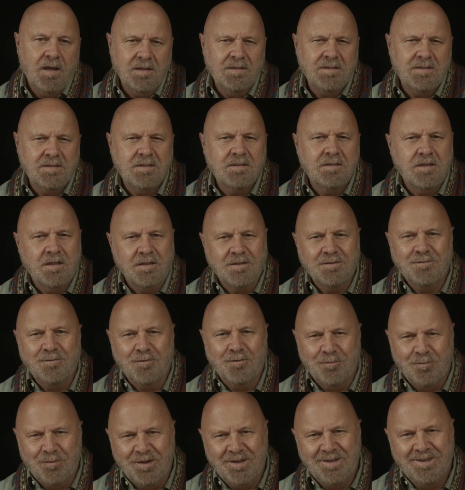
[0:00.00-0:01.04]
At least it does
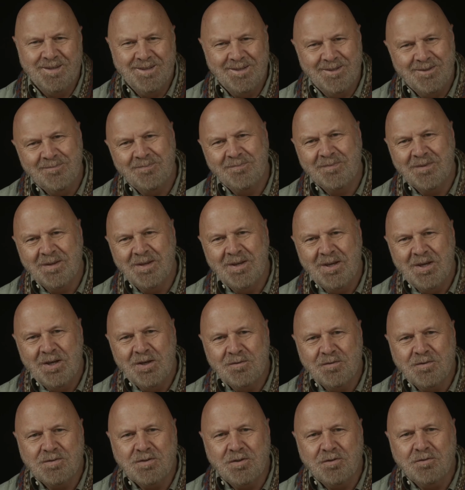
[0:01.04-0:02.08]
for me.
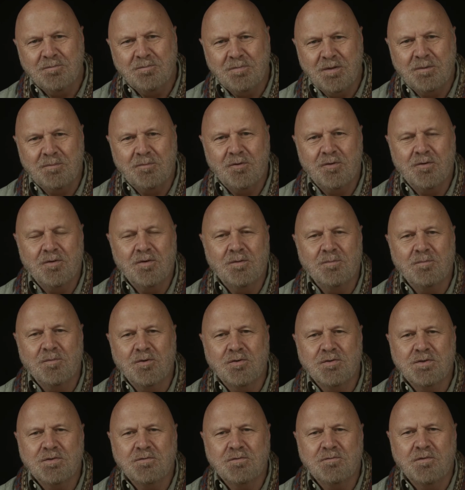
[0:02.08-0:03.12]
For certain people,
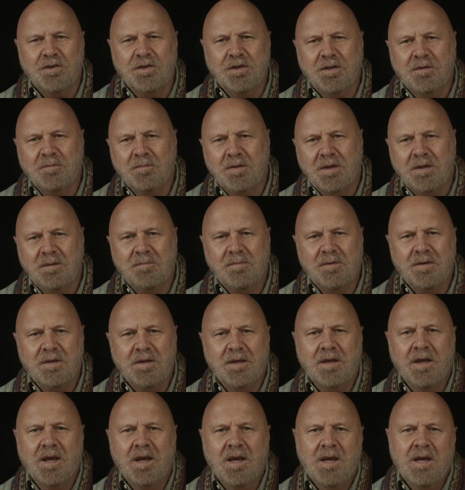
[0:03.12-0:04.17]
immersion reading may
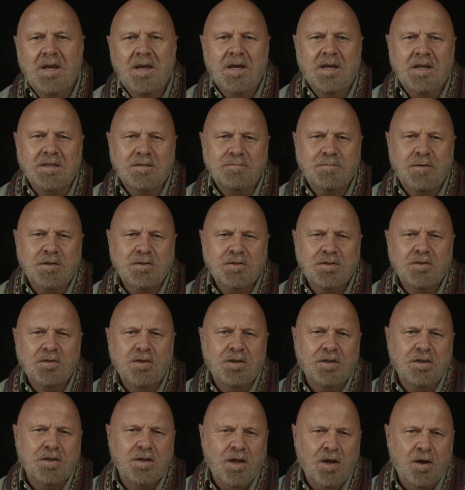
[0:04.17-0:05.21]
be
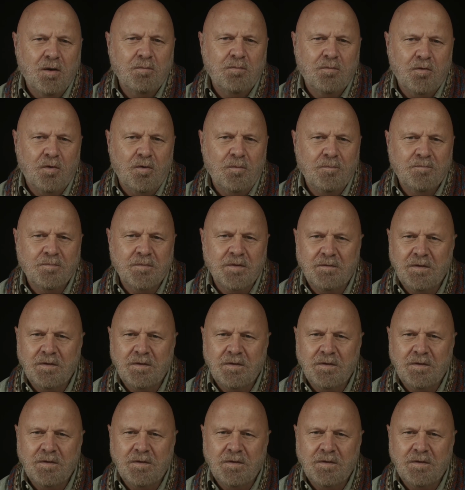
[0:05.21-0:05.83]
especially helpful.